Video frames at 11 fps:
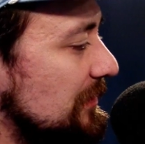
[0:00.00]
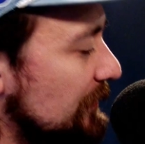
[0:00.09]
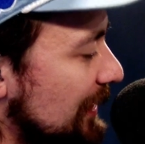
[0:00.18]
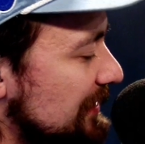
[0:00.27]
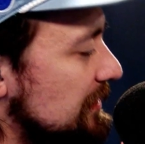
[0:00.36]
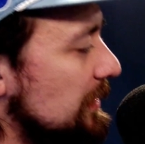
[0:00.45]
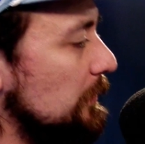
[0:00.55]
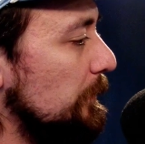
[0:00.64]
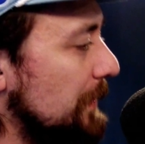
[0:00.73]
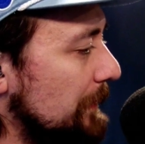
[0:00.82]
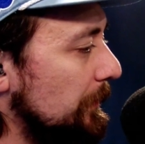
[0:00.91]
If you got
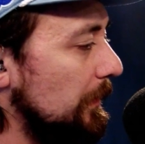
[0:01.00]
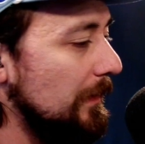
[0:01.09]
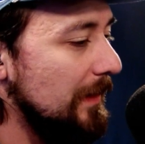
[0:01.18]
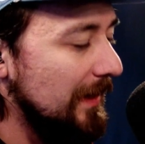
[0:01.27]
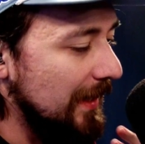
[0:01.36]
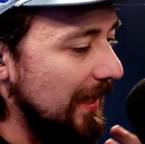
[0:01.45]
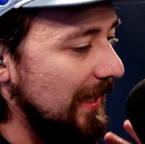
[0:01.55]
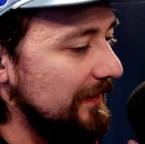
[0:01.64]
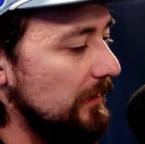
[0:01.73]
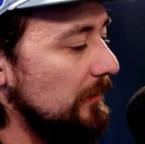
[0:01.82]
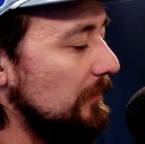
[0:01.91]
single people uh,
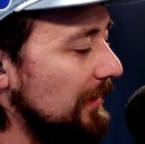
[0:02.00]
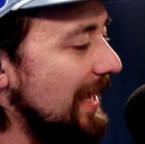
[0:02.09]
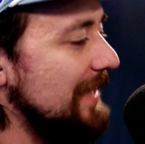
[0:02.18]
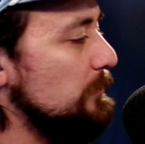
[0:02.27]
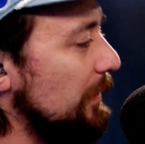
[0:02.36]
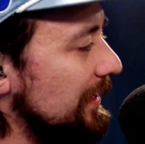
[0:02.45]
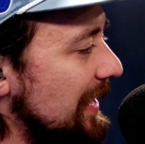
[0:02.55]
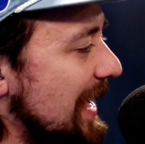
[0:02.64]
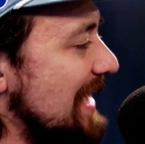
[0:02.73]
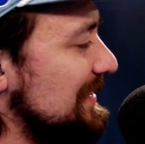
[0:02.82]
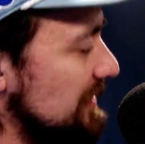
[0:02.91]
that are your clients, what are they
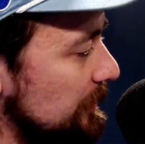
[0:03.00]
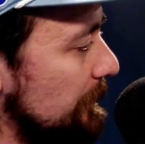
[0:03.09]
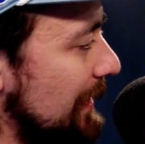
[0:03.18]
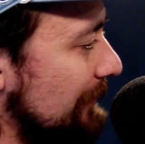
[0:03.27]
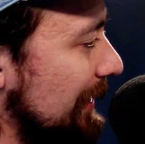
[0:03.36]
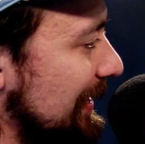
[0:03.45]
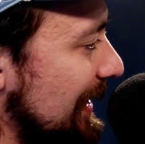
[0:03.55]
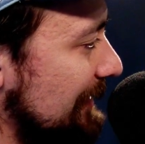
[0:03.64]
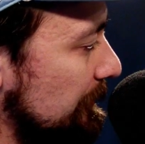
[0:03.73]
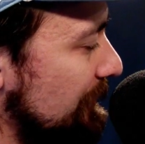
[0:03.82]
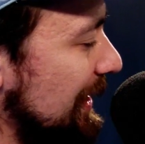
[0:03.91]
asking you about right
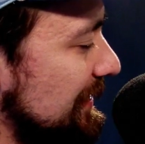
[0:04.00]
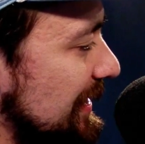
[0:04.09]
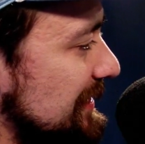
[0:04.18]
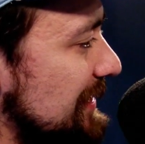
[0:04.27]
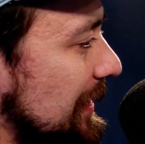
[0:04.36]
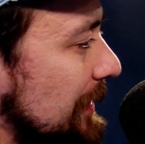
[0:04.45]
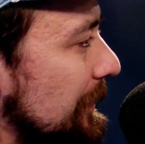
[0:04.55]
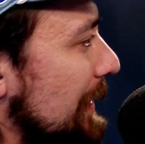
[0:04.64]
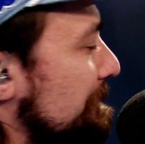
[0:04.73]
now with Valentine's Day coming